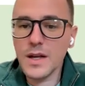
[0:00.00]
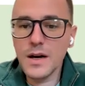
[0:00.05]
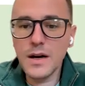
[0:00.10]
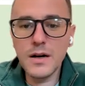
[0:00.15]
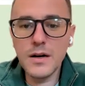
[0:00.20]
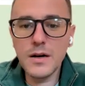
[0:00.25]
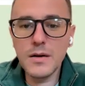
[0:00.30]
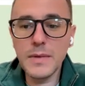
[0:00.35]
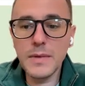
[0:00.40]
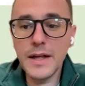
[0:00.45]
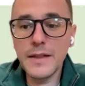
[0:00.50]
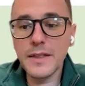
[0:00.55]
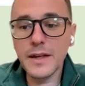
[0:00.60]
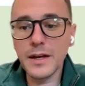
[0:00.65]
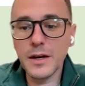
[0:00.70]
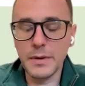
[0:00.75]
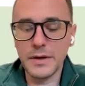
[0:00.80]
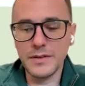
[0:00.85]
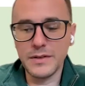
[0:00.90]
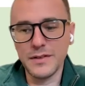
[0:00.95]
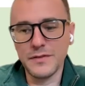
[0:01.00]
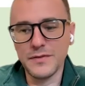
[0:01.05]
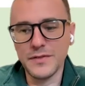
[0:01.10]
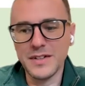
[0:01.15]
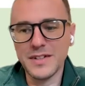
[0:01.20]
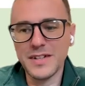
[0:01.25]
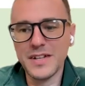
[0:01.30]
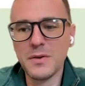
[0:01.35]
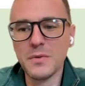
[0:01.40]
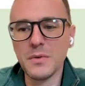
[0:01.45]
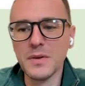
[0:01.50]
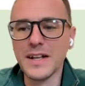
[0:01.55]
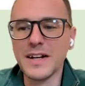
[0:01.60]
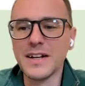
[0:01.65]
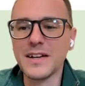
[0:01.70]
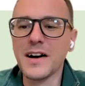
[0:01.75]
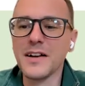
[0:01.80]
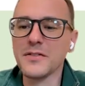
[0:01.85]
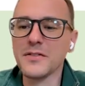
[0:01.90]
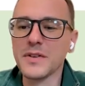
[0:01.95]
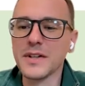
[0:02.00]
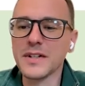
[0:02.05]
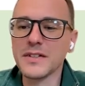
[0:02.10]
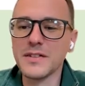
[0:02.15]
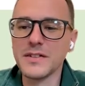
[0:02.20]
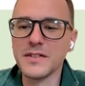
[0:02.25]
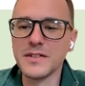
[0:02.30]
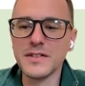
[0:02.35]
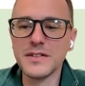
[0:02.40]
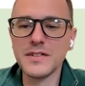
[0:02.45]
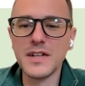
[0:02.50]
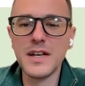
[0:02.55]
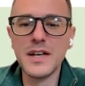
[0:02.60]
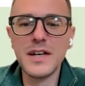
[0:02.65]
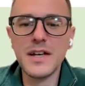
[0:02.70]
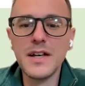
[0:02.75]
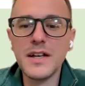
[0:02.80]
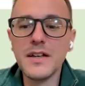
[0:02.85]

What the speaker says: and thinking about different related constructs, such as